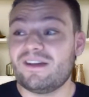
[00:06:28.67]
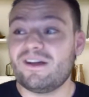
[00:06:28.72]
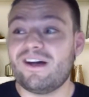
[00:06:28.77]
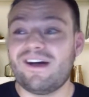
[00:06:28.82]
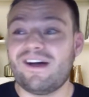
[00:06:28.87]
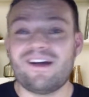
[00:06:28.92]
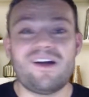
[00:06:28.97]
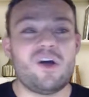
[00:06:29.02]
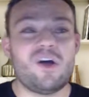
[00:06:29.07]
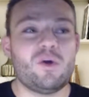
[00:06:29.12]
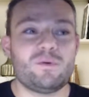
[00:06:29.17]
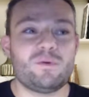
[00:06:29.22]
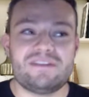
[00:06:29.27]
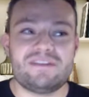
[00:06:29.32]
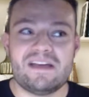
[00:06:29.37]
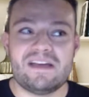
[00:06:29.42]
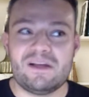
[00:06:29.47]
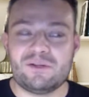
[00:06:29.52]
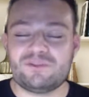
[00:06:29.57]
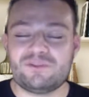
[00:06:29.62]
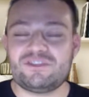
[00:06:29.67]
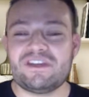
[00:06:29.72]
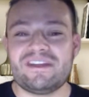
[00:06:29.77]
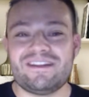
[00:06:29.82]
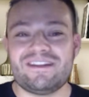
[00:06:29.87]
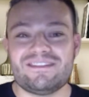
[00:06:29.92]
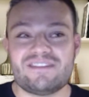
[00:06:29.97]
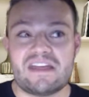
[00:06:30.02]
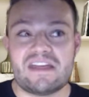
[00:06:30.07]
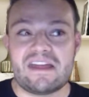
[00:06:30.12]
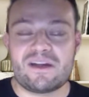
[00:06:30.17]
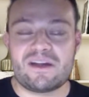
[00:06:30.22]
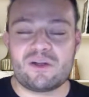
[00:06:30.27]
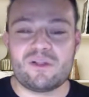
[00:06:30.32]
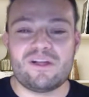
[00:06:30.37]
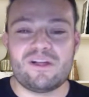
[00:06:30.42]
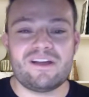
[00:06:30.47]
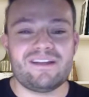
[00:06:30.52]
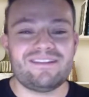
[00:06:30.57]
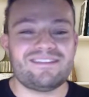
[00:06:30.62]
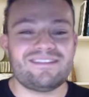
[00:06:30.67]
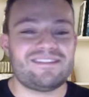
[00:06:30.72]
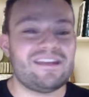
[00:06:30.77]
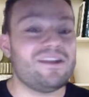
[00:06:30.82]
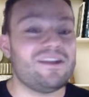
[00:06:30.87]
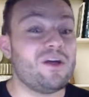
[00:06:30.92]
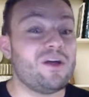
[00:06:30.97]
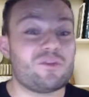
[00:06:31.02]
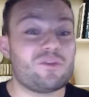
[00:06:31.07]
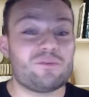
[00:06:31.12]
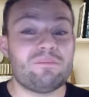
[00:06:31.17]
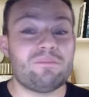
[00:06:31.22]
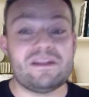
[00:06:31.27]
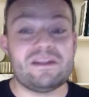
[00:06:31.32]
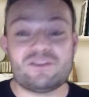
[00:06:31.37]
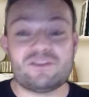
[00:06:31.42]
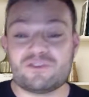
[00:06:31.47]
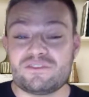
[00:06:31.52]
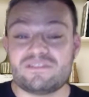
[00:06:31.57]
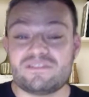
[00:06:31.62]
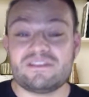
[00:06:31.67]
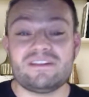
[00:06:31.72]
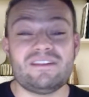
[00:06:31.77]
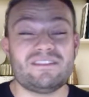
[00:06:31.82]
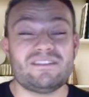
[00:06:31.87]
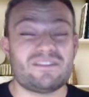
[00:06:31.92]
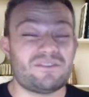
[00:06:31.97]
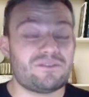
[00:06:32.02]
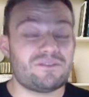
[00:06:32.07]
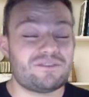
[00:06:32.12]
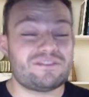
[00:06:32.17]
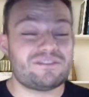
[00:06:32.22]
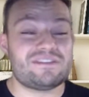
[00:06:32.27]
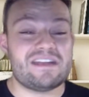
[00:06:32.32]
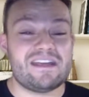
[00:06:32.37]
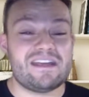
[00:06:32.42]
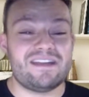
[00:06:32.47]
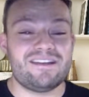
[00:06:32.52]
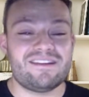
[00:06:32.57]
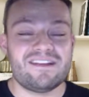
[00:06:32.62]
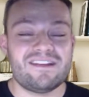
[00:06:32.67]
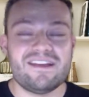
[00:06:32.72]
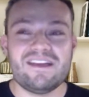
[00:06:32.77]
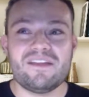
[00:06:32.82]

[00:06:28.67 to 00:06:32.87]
hotel chains, airlines, and other major cities understand